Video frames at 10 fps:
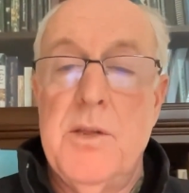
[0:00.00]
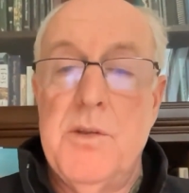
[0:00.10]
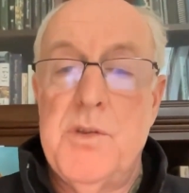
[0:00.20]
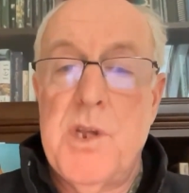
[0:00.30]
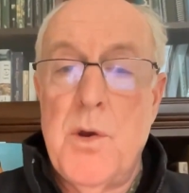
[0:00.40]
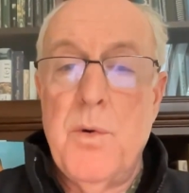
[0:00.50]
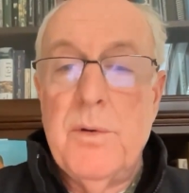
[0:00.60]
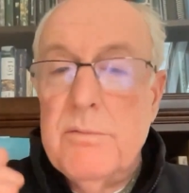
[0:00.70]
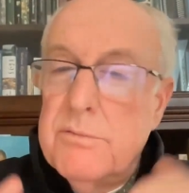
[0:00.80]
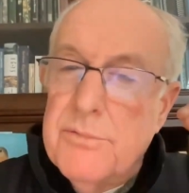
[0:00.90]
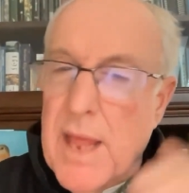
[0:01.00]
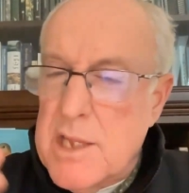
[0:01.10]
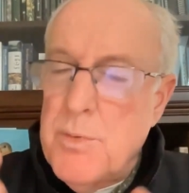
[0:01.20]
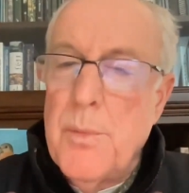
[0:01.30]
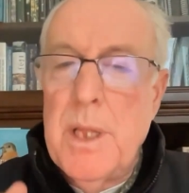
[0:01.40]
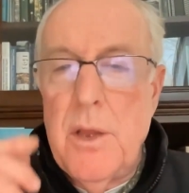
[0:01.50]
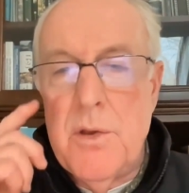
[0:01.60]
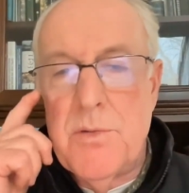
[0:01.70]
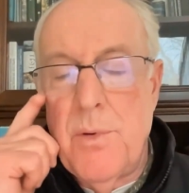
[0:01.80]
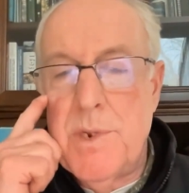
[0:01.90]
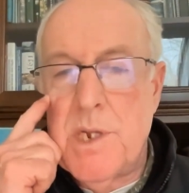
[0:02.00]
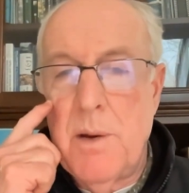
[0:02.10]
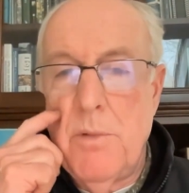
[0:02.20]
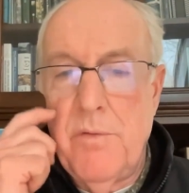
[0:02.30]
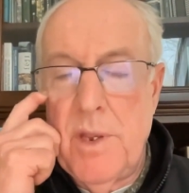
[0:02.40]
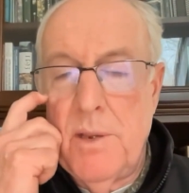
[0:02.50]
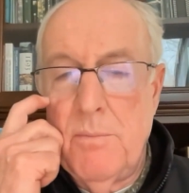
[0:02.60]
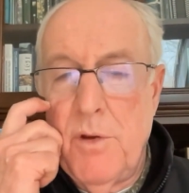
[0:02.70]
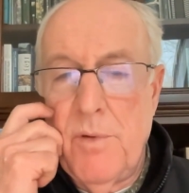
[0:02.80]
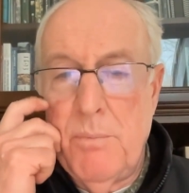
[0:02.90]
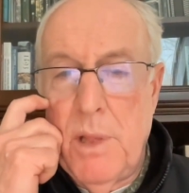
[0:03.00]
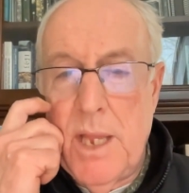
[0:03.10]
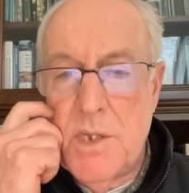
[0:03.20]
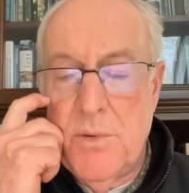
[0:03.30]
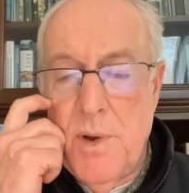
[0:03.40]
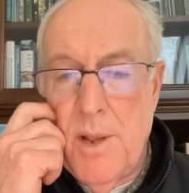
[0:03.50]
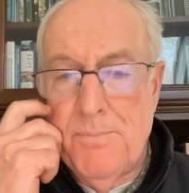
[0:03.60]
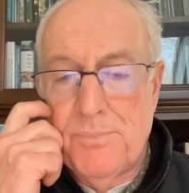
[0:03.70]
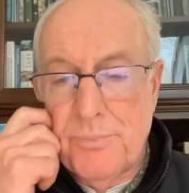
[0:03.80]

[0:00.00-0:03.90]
So that's what we lose when we start moving plants around.